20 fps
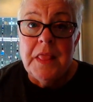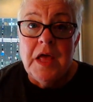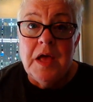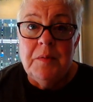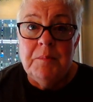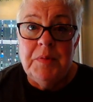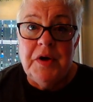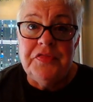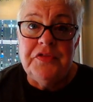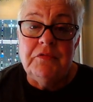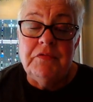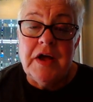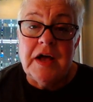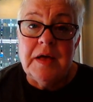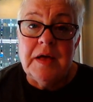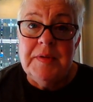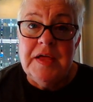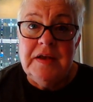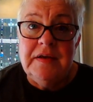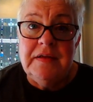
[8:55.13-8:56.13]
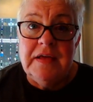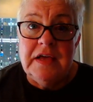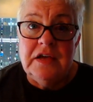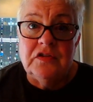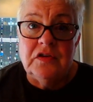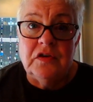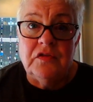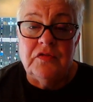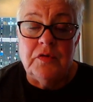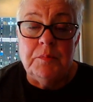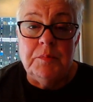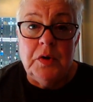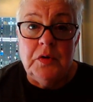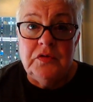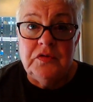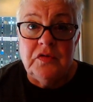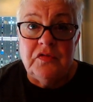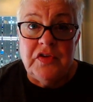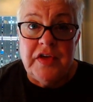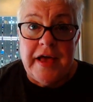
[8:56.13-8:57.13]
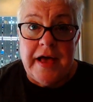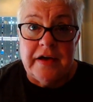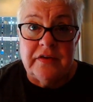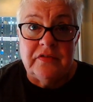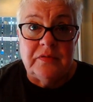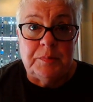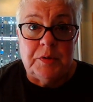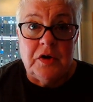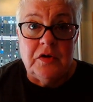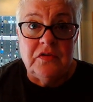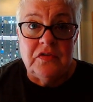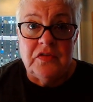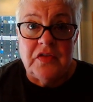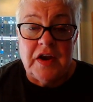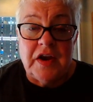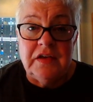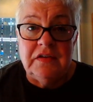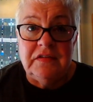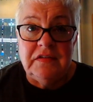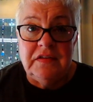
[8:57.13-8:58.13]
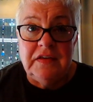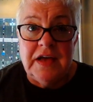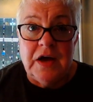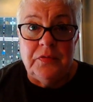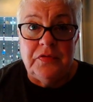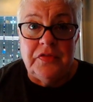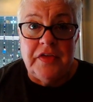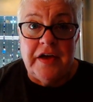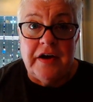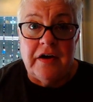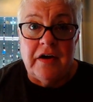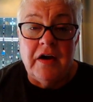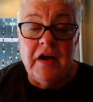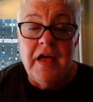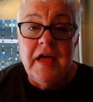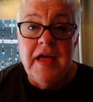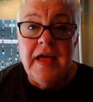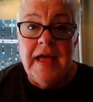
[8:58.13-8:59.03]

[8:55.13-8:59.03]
But the recommendation from most of the experts that I see out there